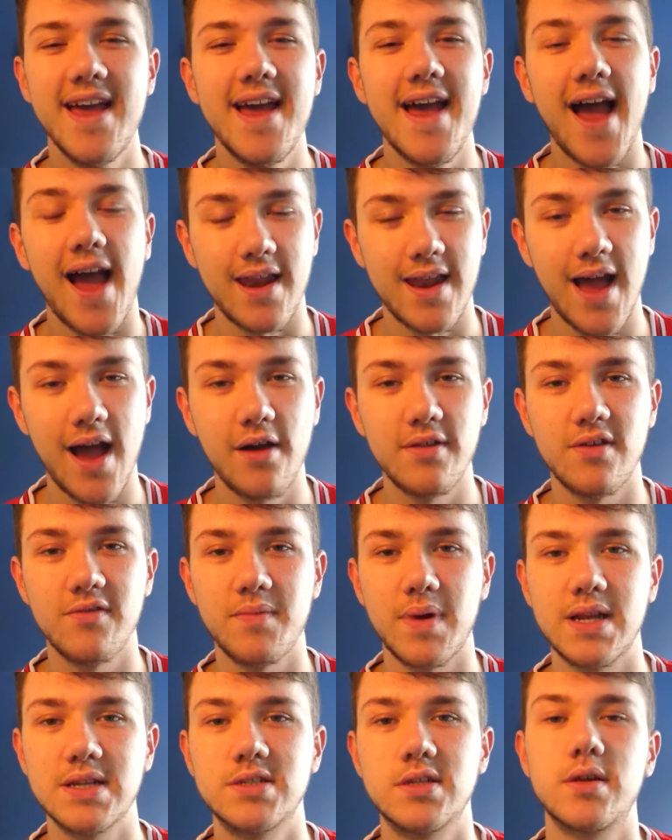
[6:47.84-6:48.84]
and how they've
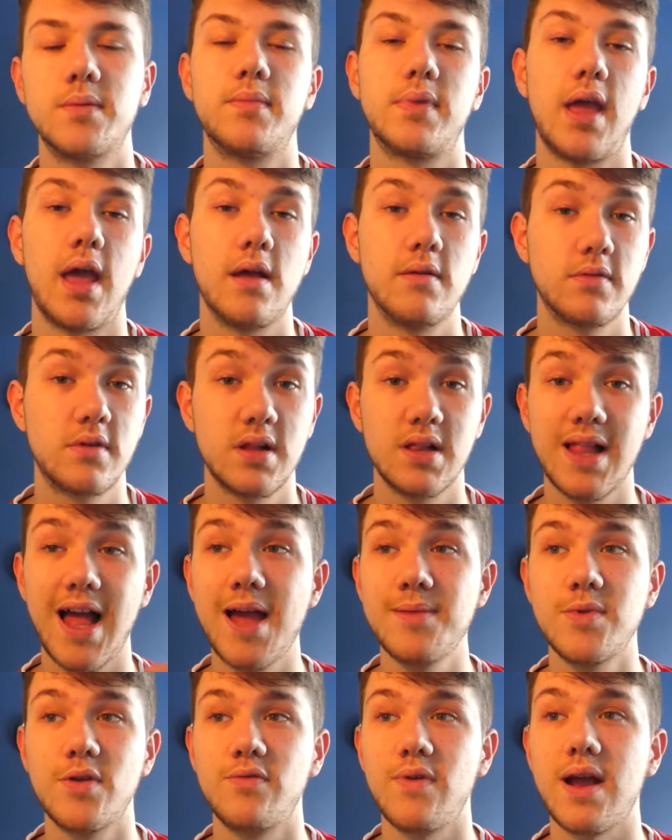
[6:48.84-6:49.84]
managed to
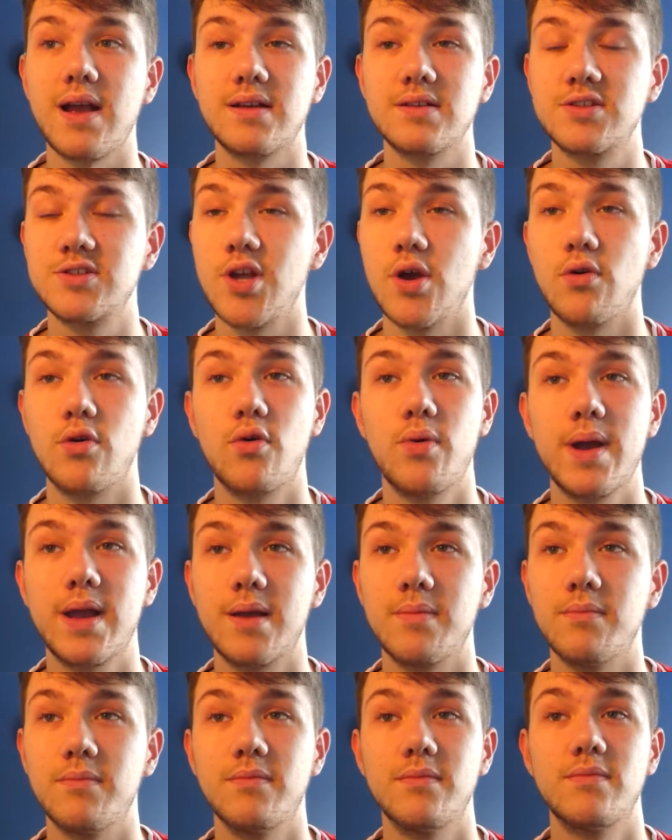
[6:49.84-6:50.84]
climb the ranks so quick
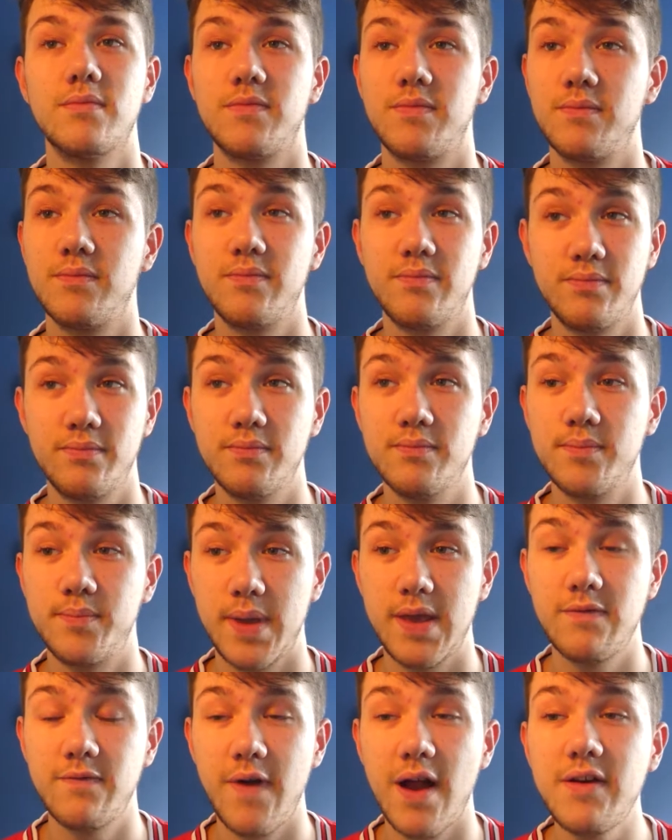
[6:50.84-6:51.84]
and
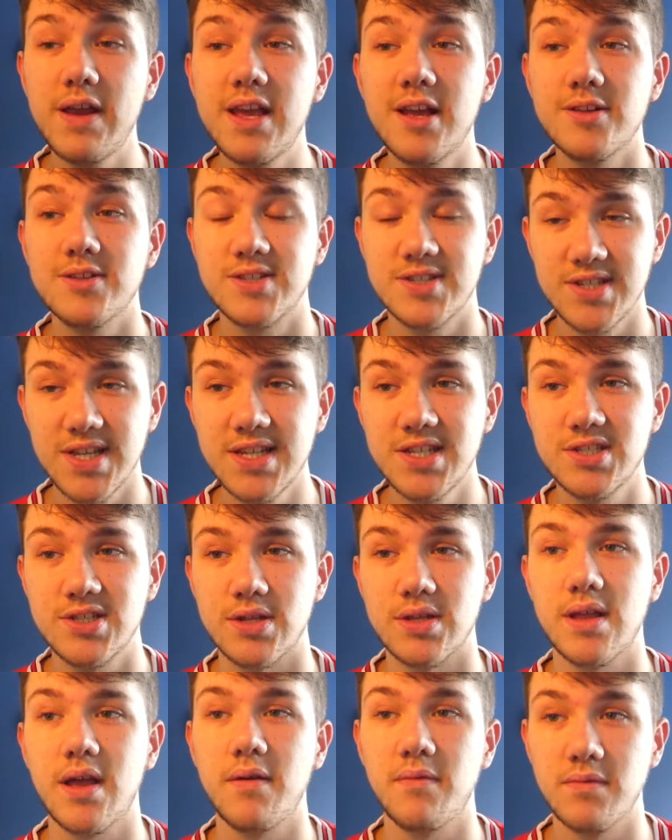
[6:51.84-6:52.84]
be very
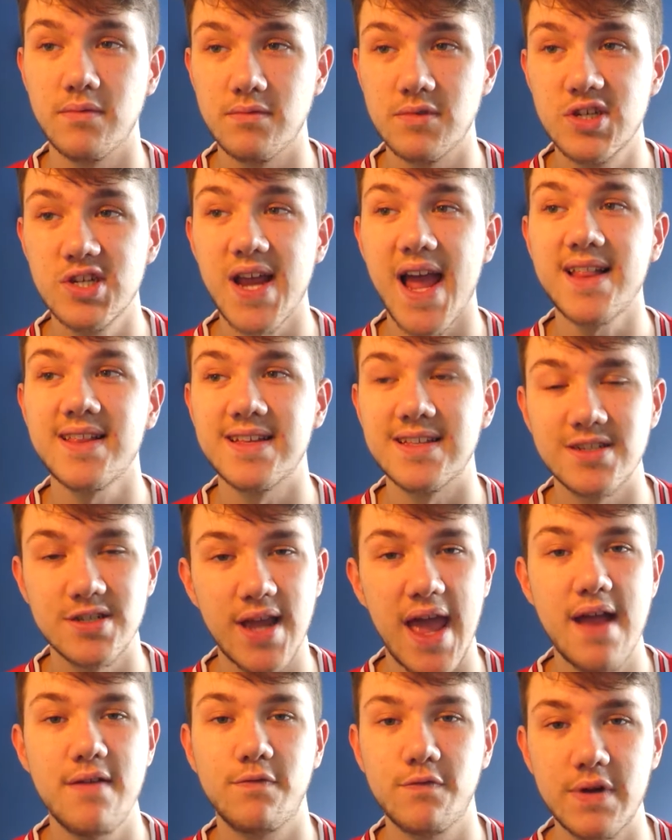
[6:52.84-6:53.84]
consistent and challenge
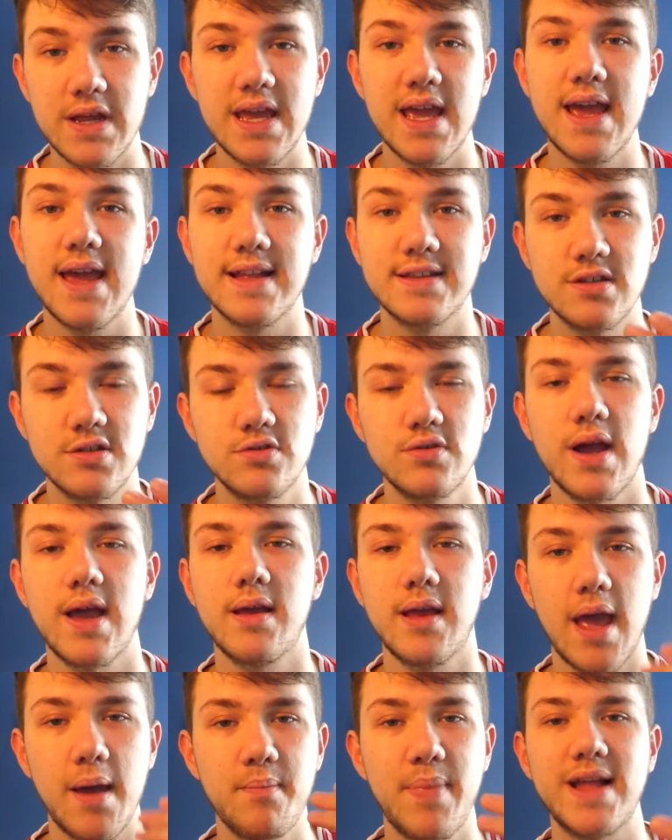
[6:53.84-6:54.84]
every year to try
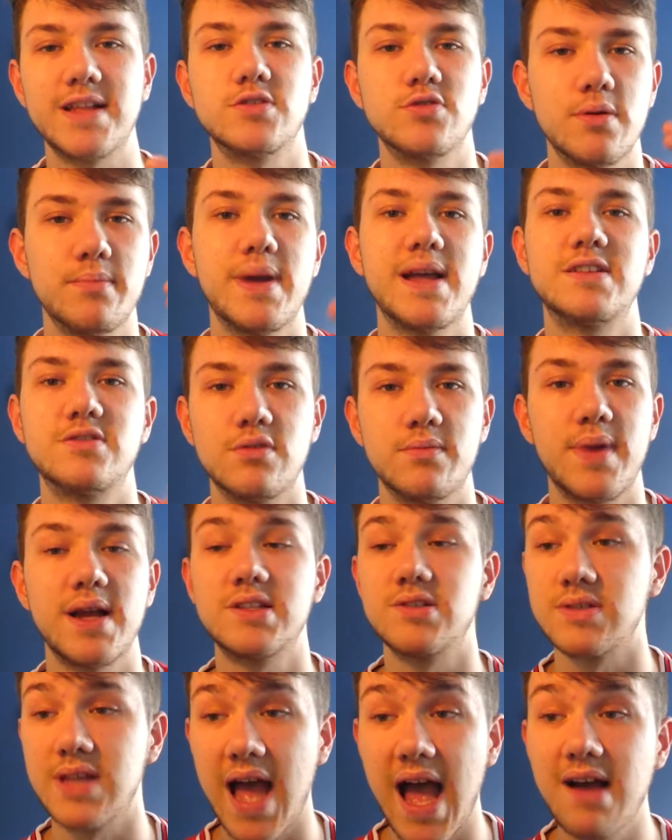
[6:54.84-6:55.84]
and get better and better and
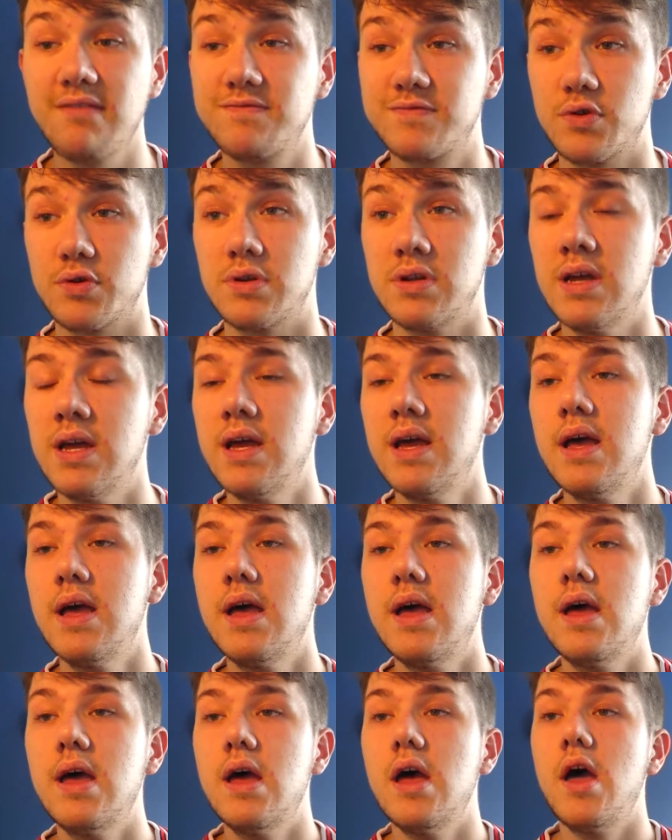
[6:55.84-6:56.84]
better, and have done.
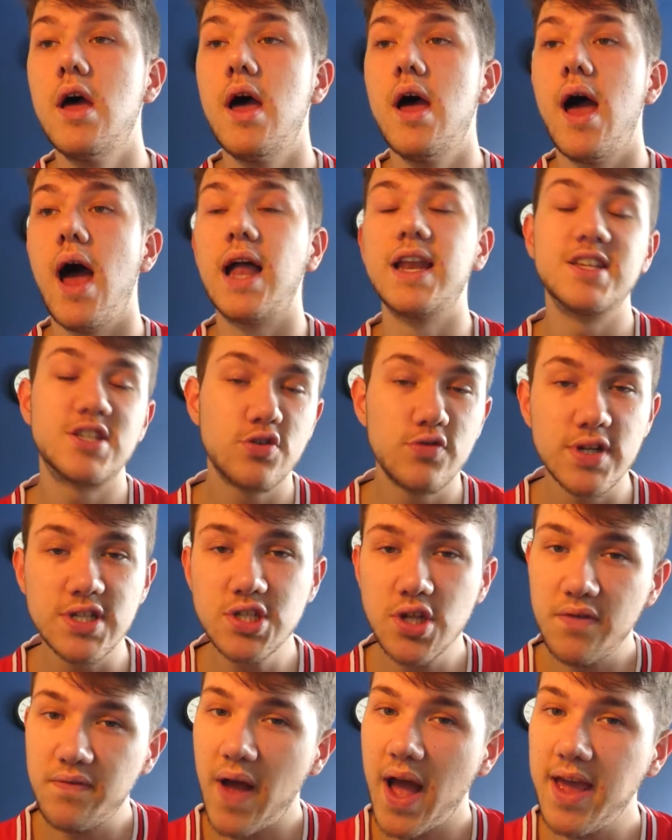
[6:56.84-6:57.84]
And it's
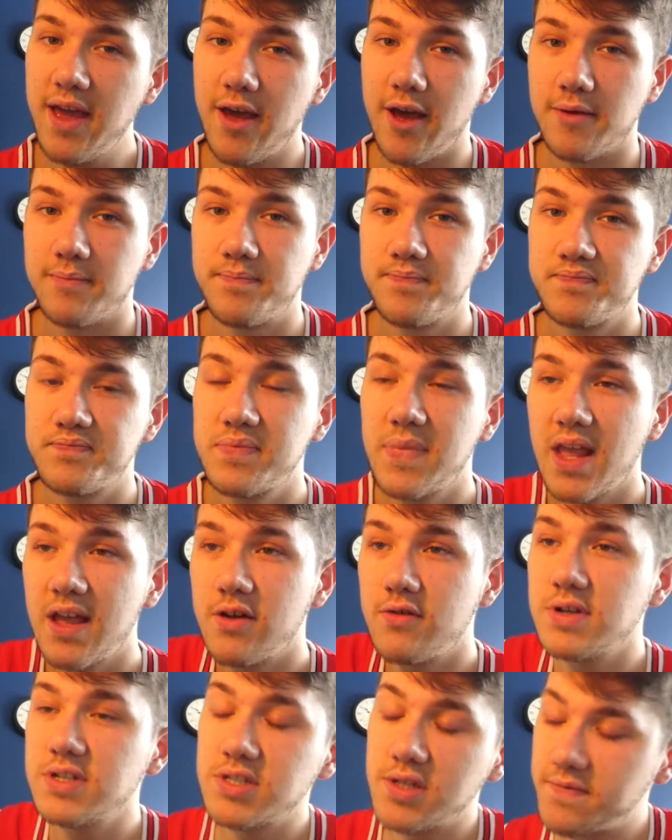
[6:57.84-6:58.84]
Christoph Ayer.
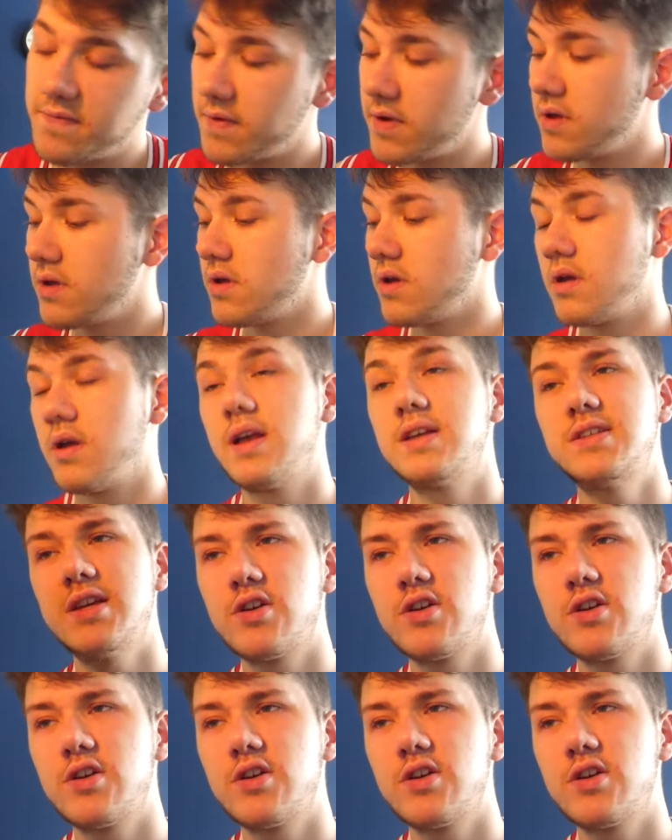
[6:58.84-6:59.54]
Is it